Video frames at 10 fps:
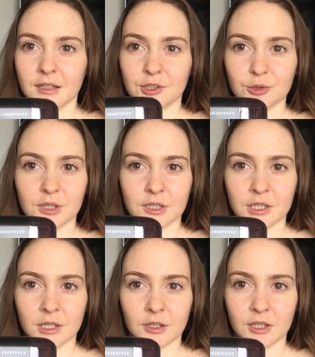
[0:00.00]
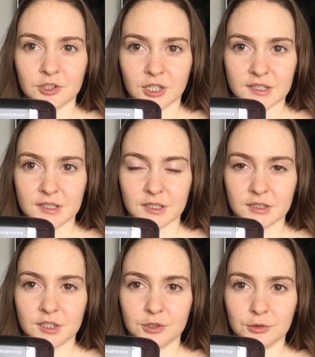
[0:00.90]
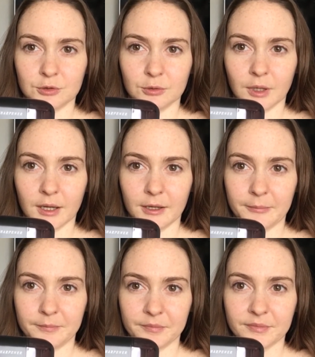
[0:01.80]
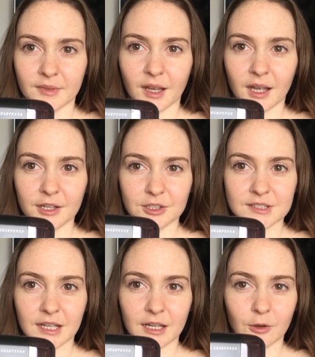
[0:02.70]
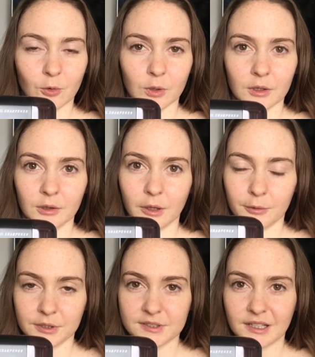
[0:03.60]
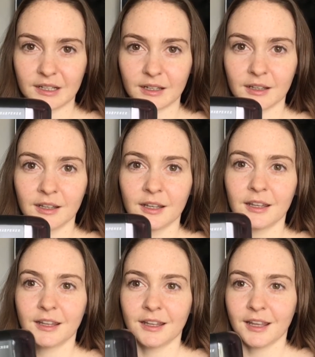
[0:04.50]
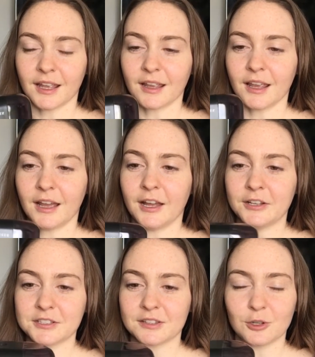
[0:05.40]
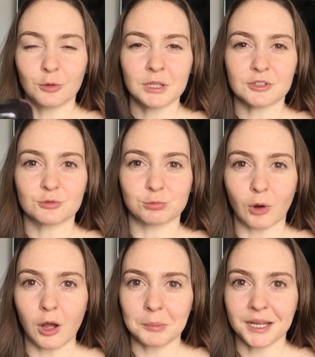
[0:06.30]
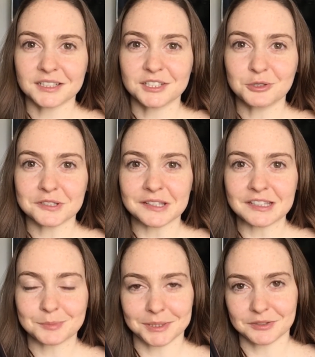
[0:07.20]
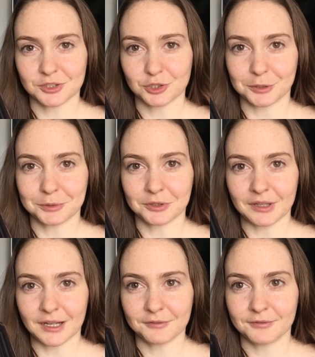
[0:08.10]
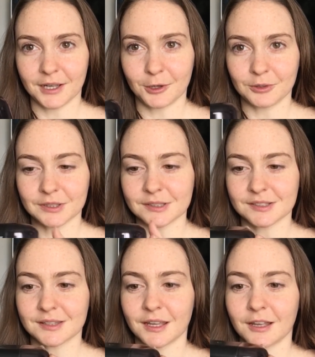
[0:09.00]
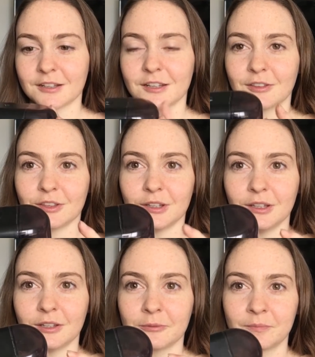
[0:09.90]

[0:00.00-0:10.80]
you can adjust it to a higher setting or a lower setting. And the only drawback to using this pencil sharpener that I've found is that the